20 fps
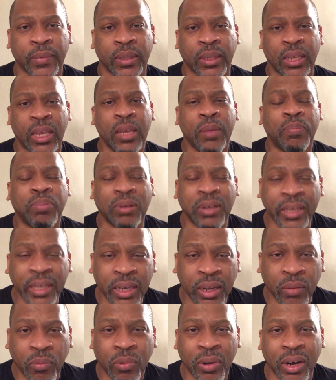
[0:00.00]
He
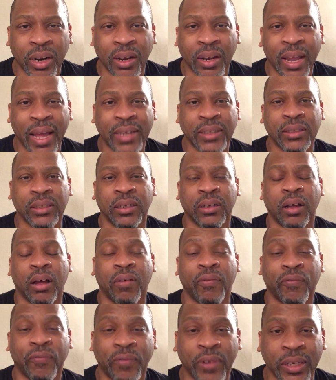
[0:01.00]
pleaded with elected
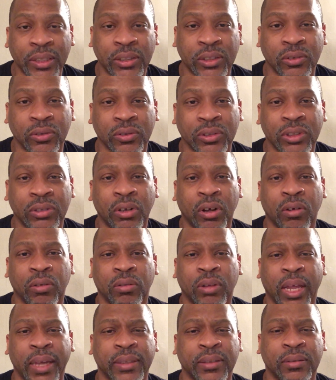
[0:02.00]
officials, you know,
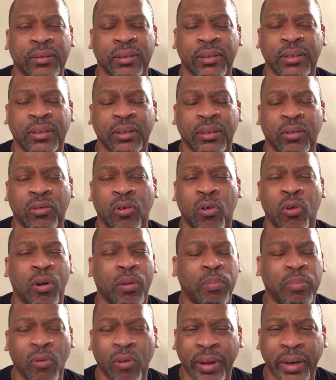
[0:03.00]
like the, or
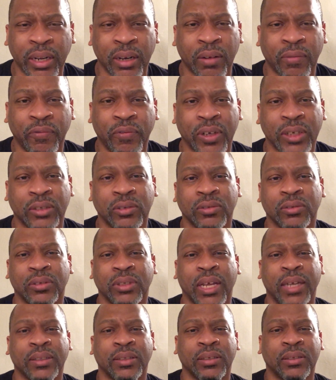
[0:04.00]
appointed officials,
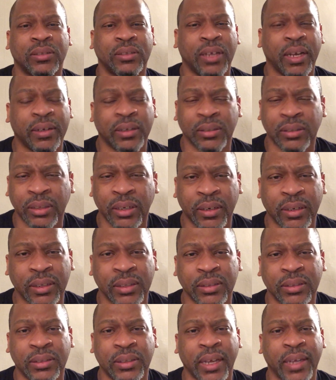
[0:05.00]
like the Secretary of
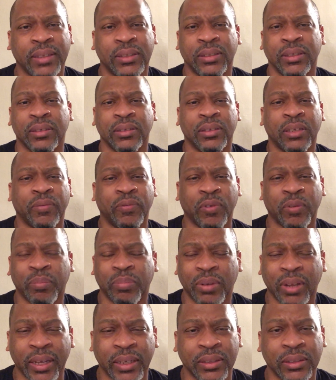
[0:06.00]
State in different
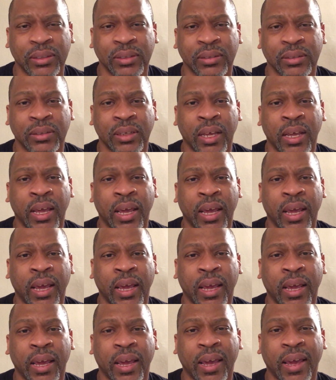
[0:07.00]
places.
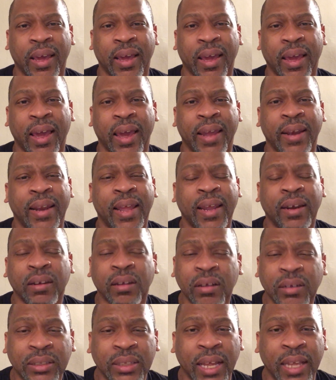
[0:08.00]
And they
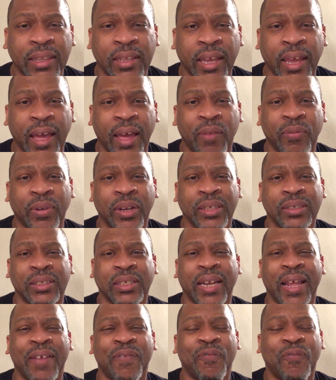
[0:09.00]
looked at the evidence and
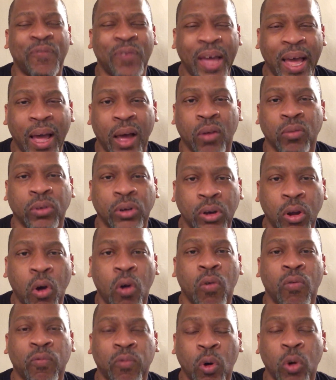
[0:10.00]
they found
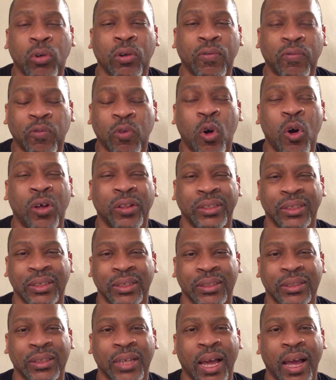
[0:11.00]
no voter fraud that
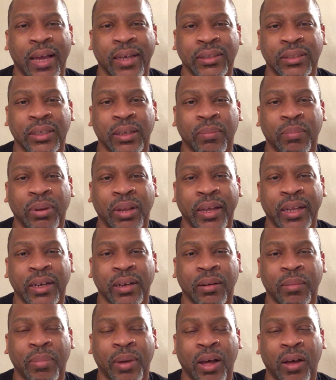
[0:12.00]
this guy is
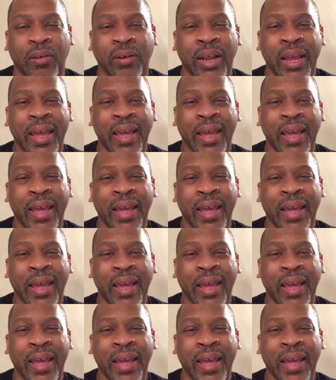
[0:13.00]
complaining about.